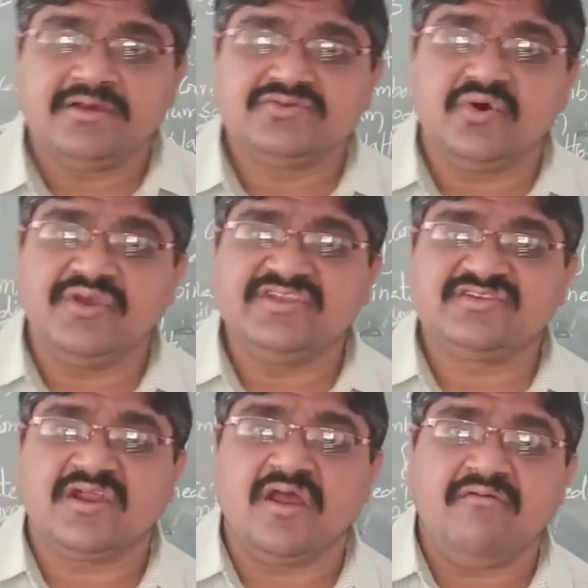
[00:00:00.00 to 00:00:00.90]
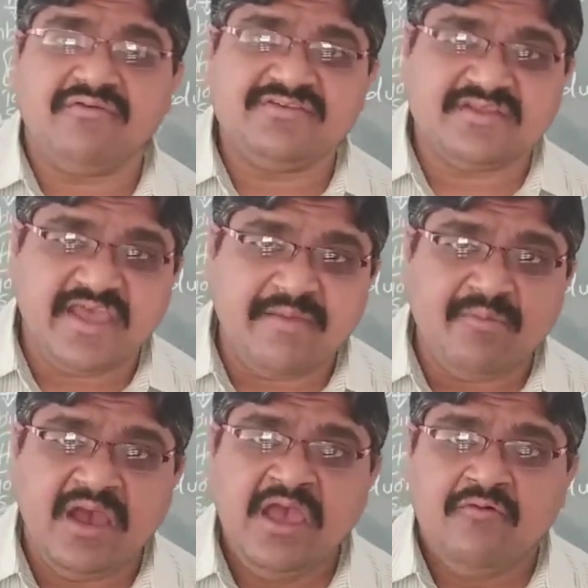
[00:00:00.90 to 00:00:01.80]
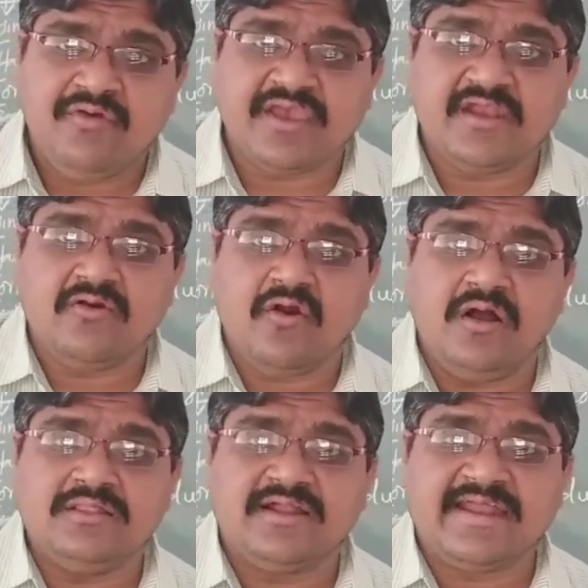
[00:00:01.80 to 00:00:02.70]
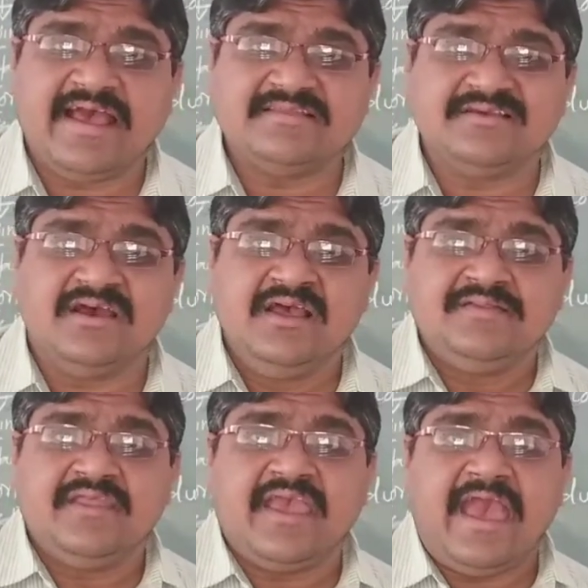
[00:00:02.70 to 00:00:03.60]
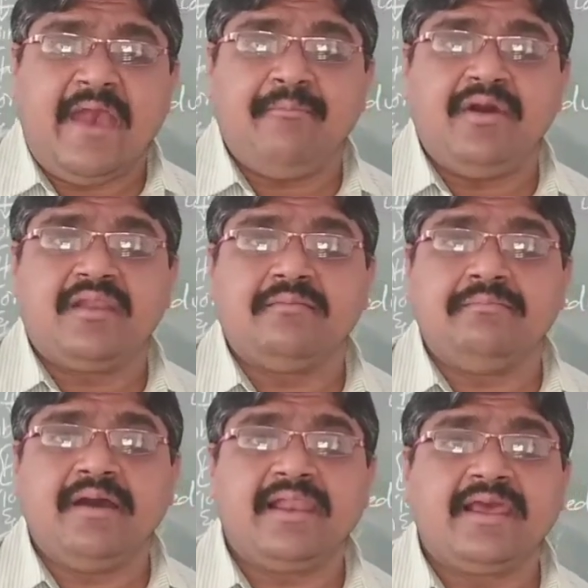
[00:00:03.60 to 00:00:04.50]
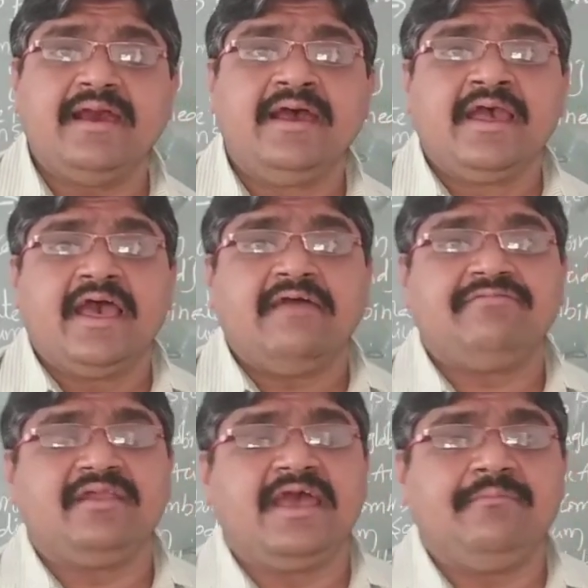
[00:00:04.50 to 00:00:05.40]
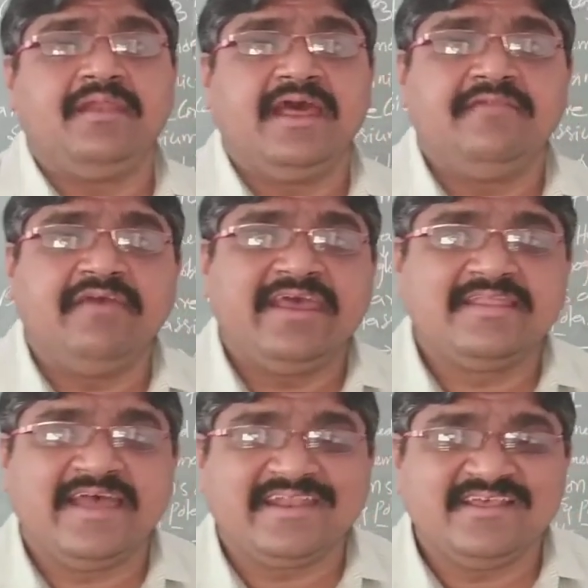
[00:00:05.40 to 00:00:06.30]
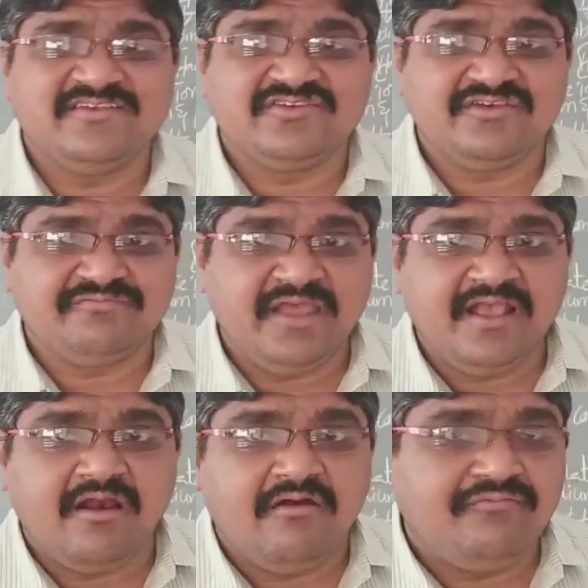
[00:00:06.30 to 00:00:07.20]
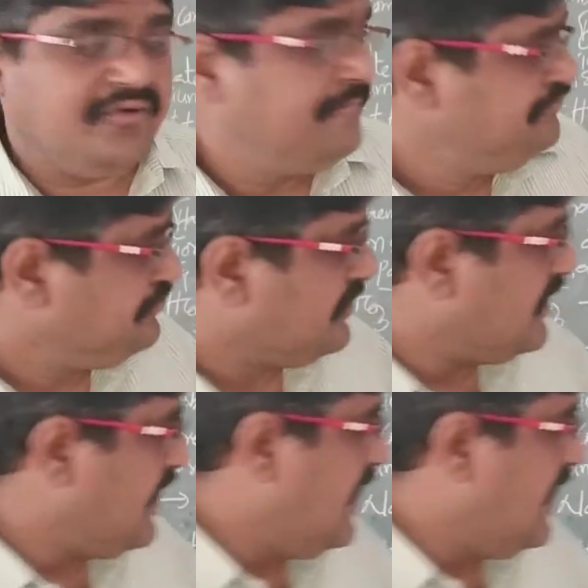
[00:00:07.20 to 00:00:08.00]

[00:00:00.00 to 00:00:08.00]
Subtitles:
So instead of his name we can call that as the Hammerberg phenomenon, where that is shifting of the